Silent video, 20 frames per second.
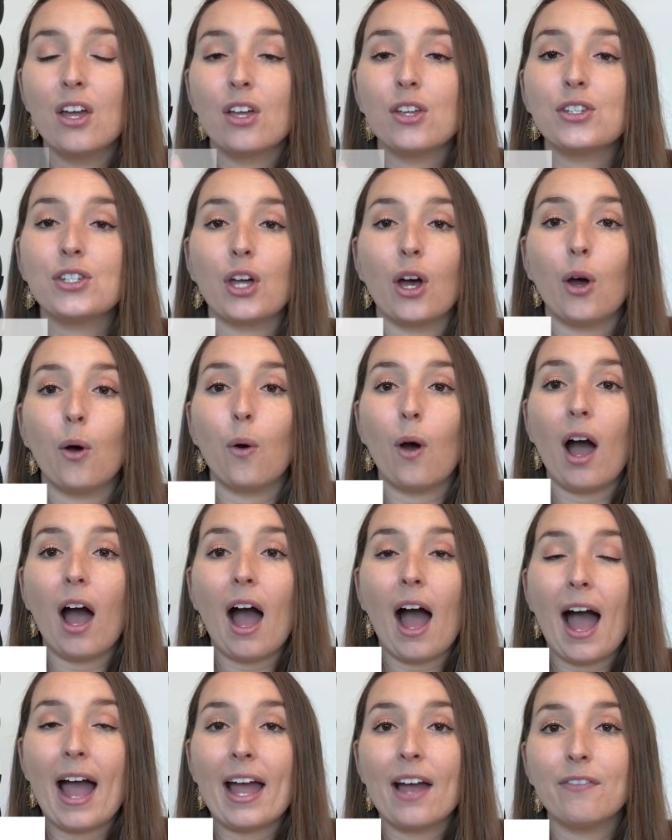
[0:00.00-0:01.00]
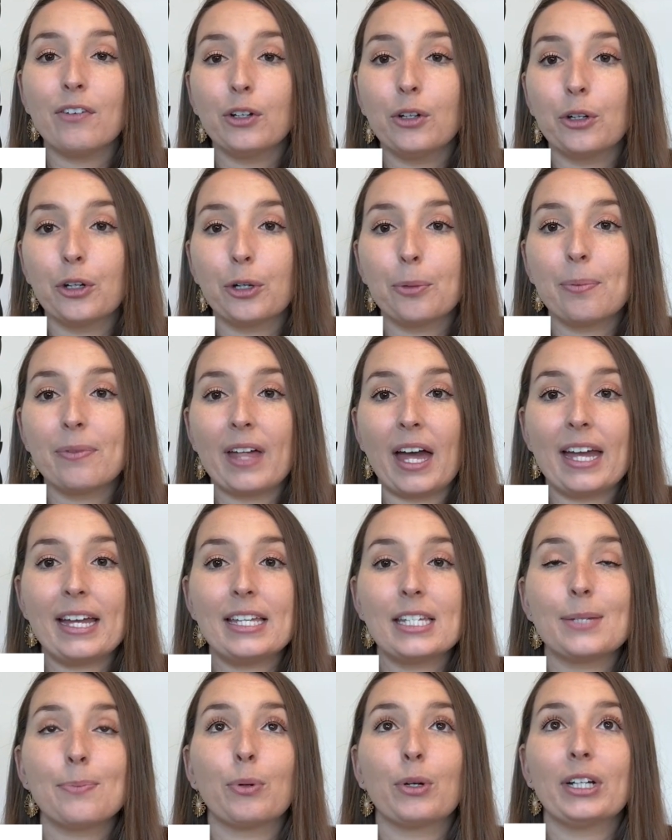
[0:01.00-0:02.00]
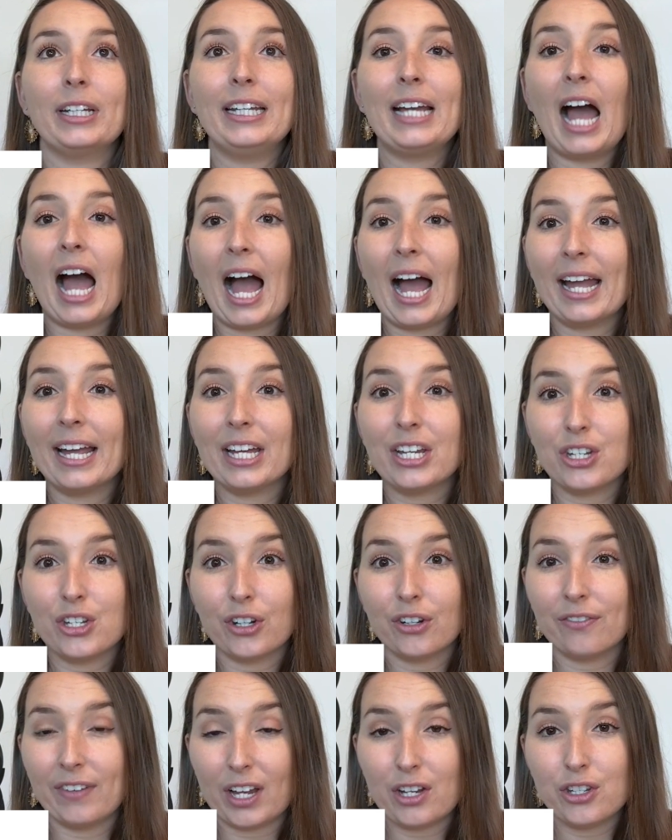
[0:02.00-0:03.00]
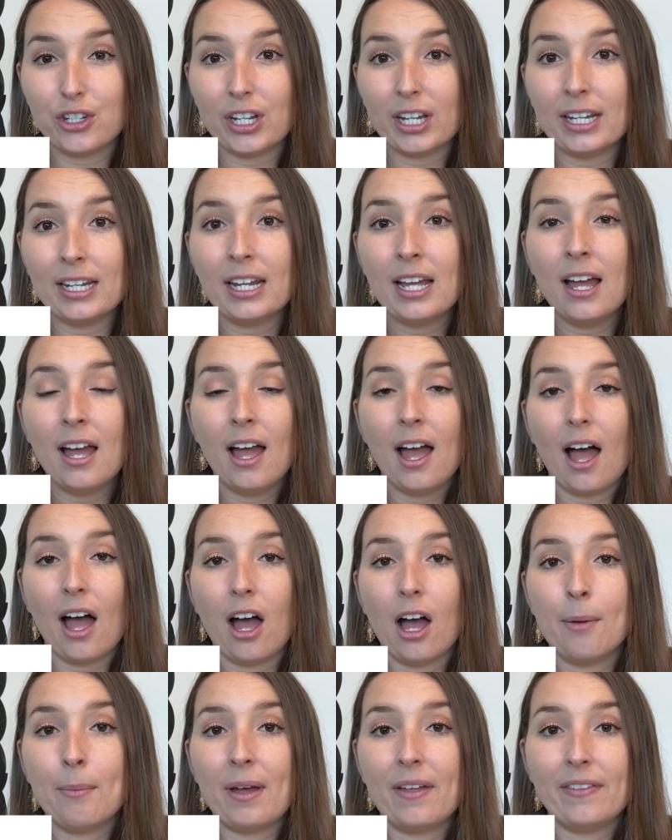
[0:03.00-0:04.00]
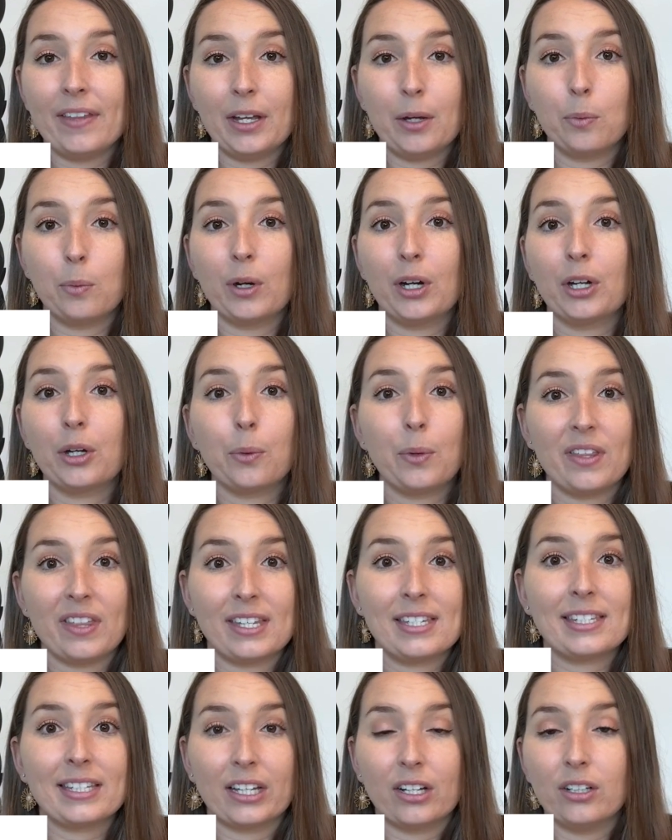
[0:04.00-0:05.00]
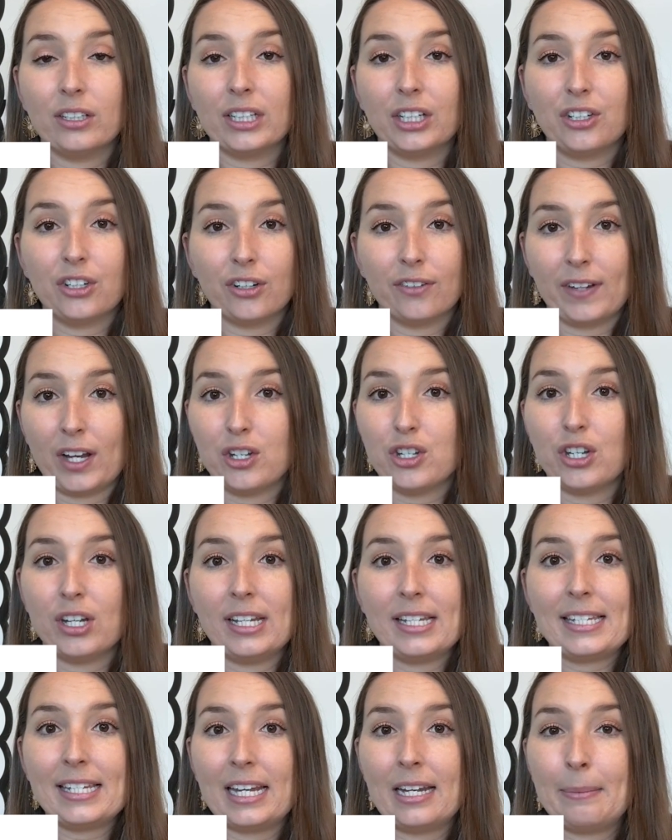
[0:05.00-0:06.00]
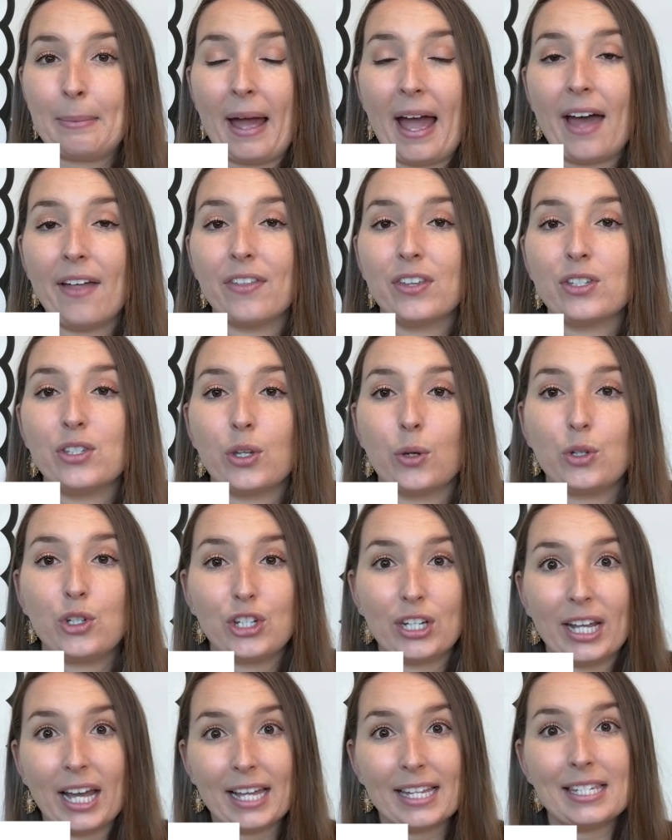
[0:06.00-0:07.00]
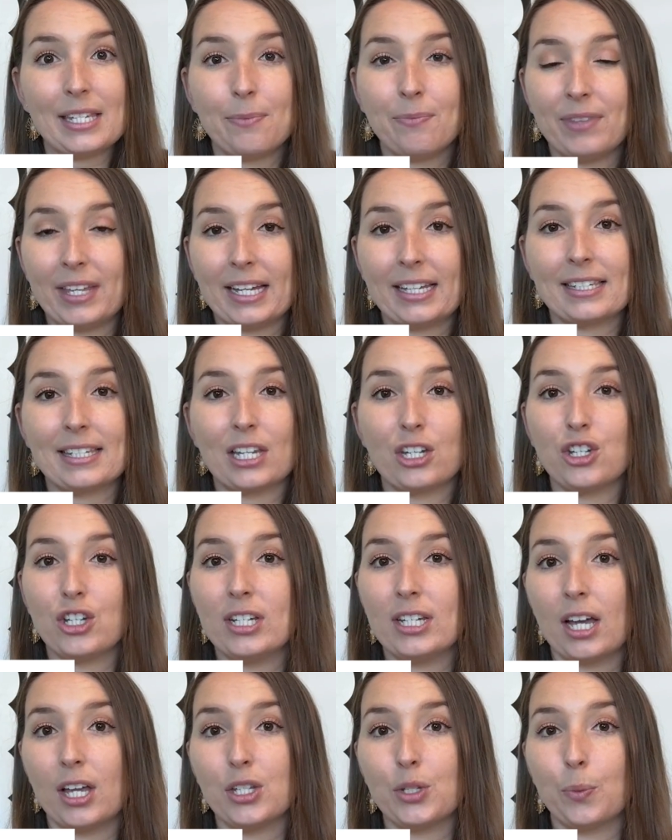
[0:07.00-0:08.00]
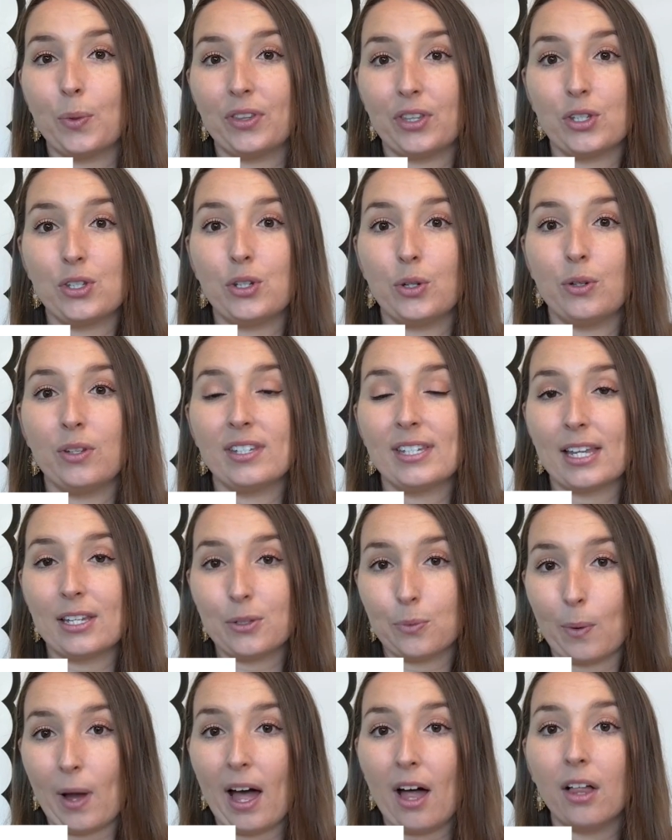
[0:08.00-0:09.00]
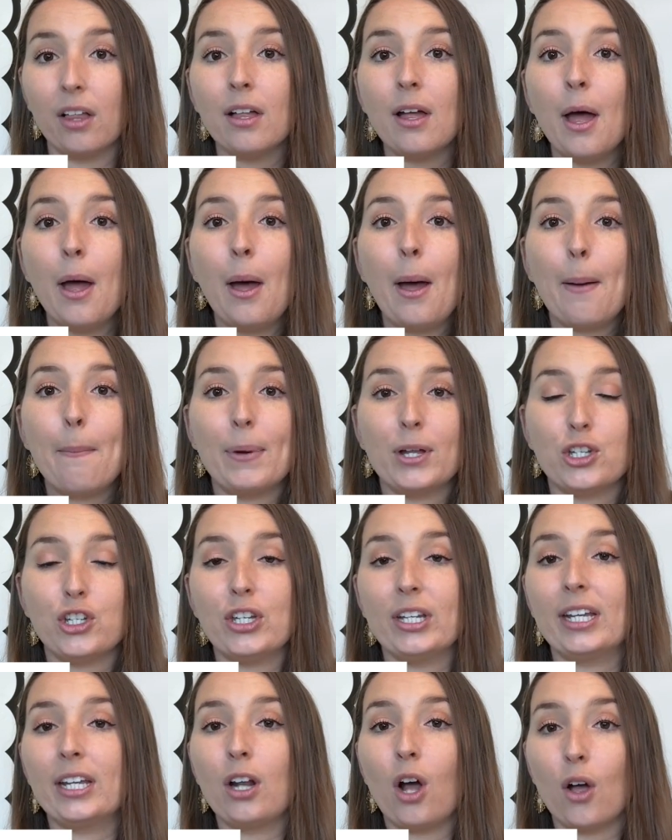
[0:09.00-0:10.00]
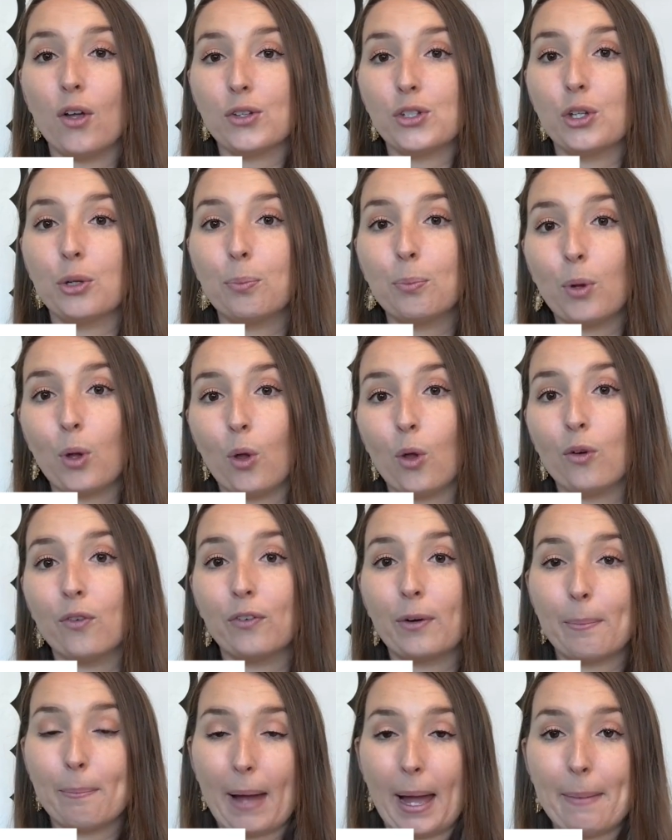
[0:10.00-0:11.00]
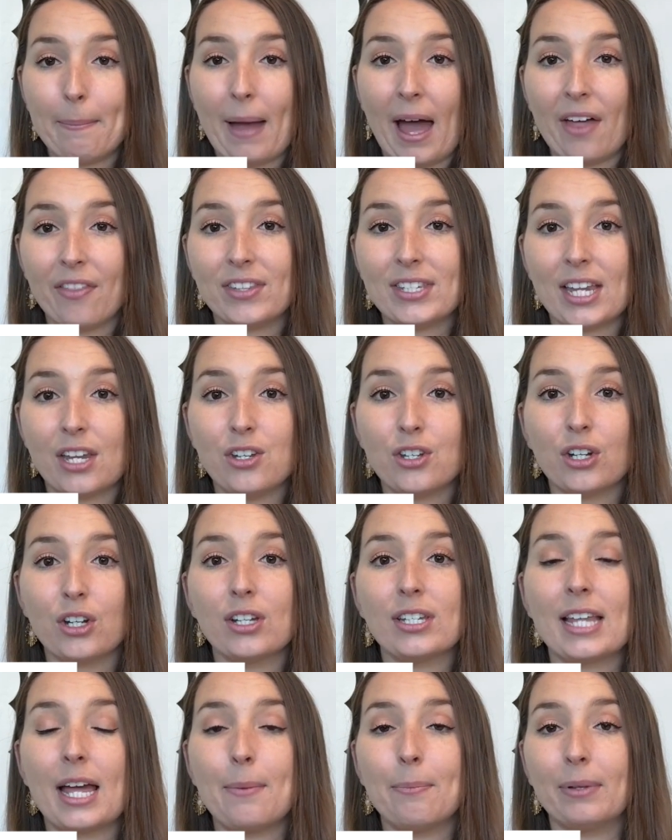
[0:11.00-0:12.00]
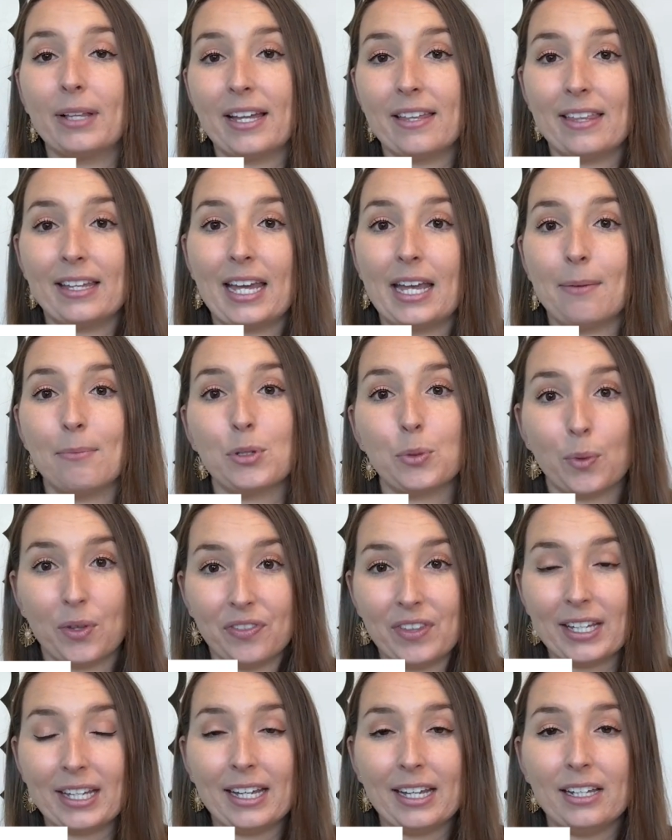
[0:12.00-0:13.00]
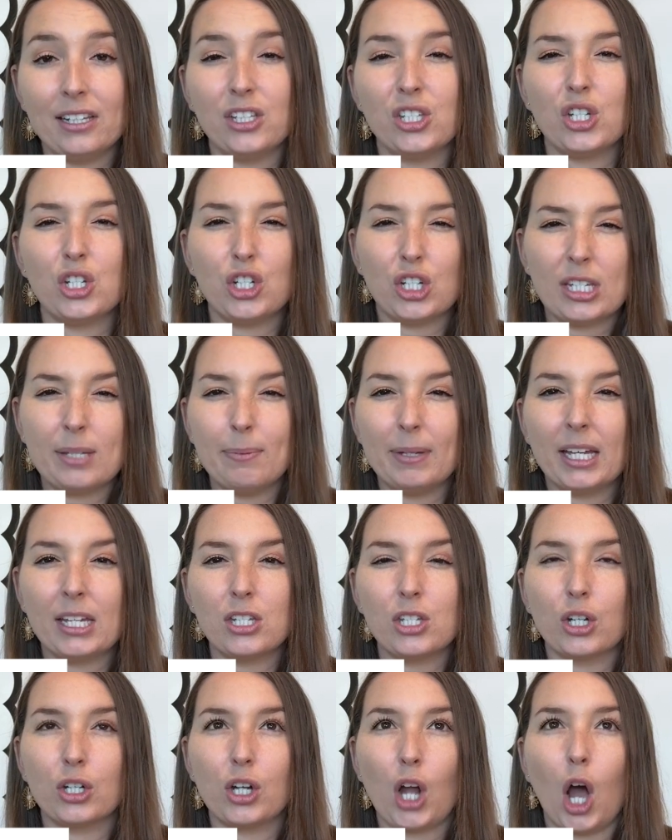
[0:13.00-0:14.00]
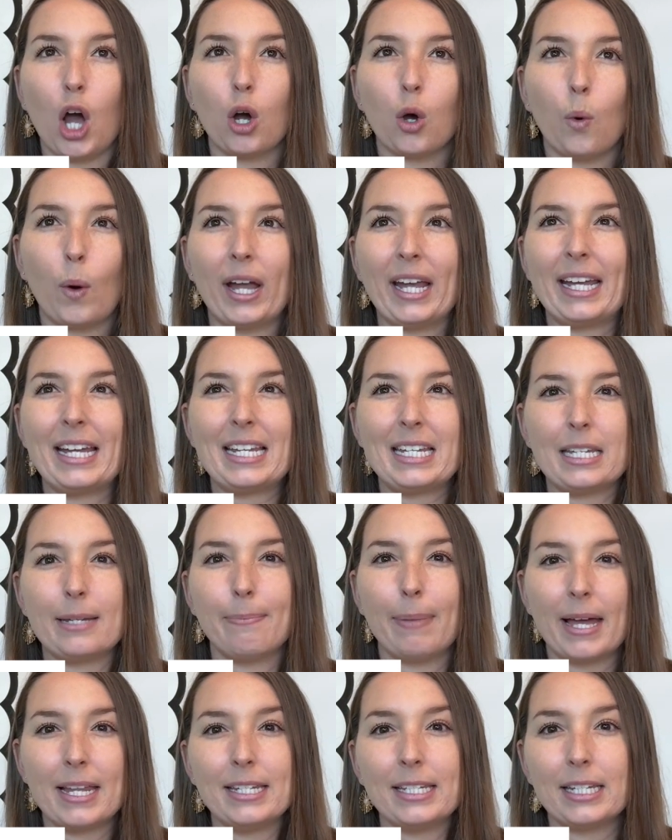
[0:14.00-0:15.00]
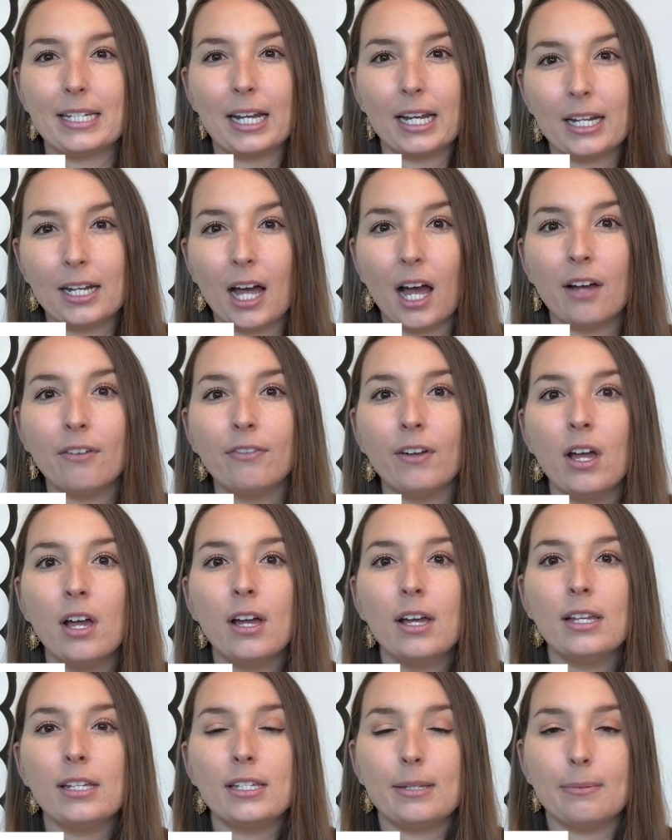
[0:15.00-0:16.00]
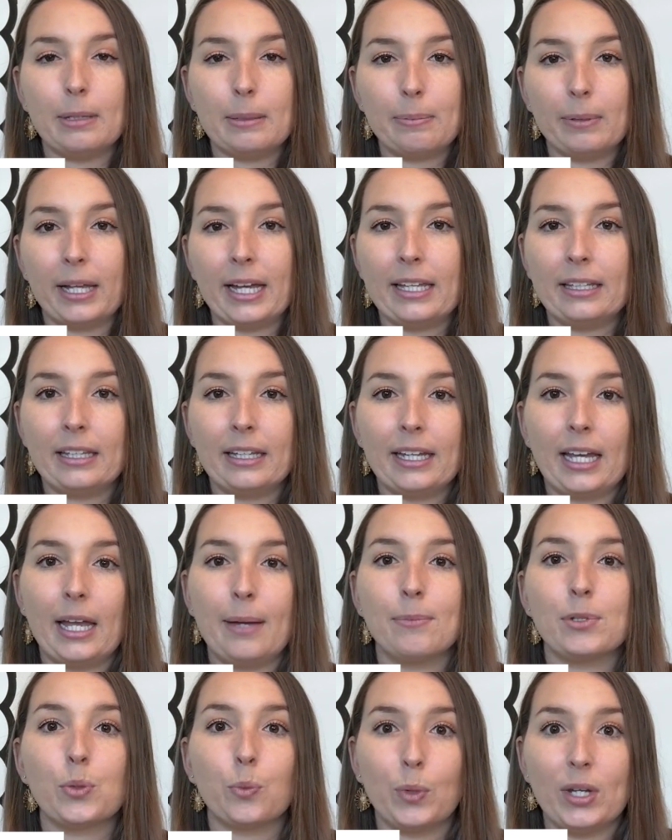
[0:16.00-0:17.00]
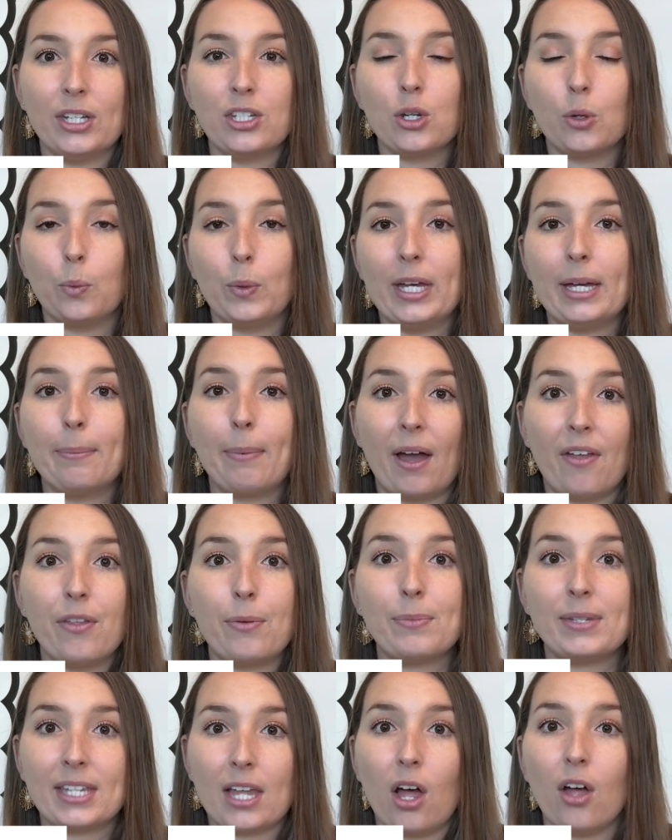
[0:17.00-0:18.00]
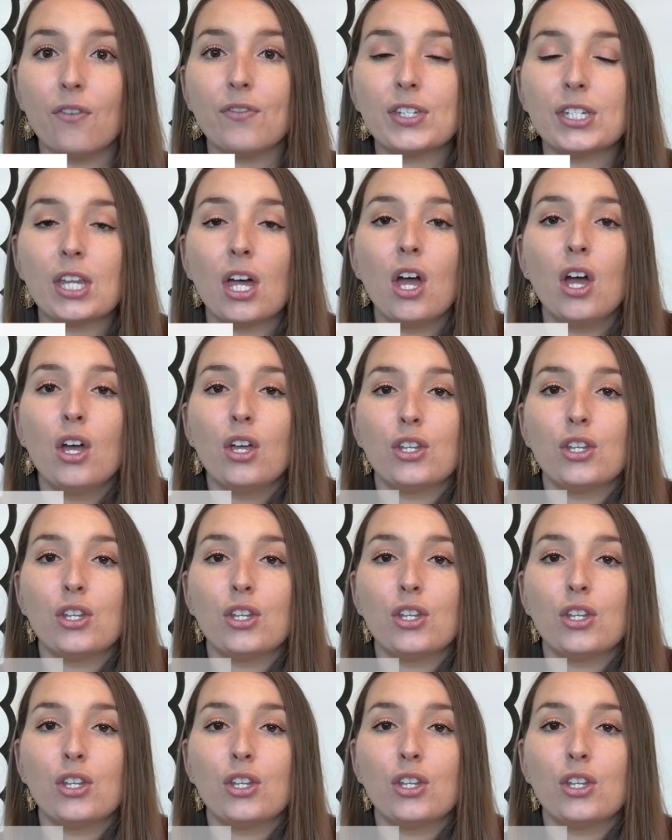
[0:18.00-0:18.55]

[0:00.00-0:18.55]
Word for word: So, I have a group that is pretty high intervention um, and they work with a skilled interventionist in math. So, she has some things that she does with the students as well, but she can also pull from my math centers and play the games with the kids just because they're not quite independent enough to be playing the games week to week by themselves.